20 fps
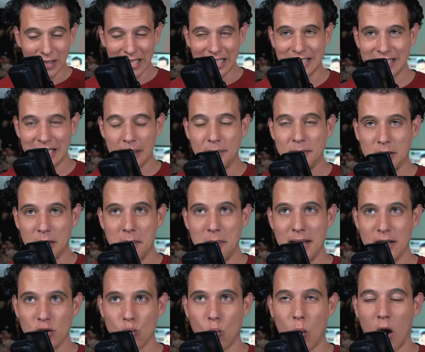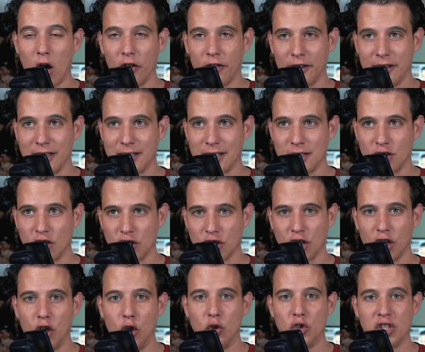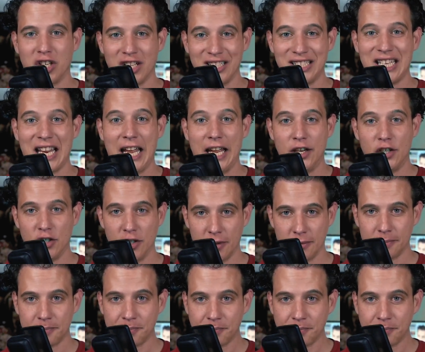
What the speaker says: It seems to me as well that this is just a huge contagion,